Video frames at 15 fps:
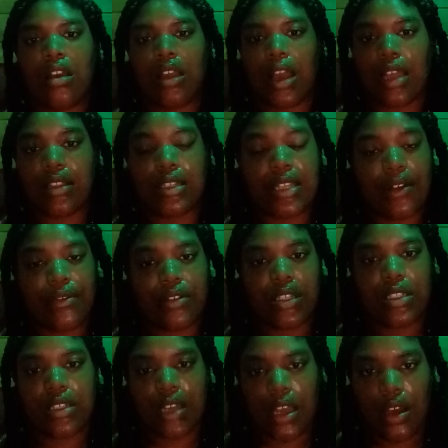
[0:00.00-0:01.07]
got the devil
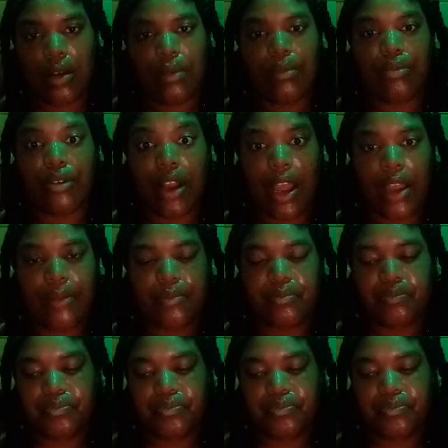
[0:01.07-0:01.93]
into hell, pride.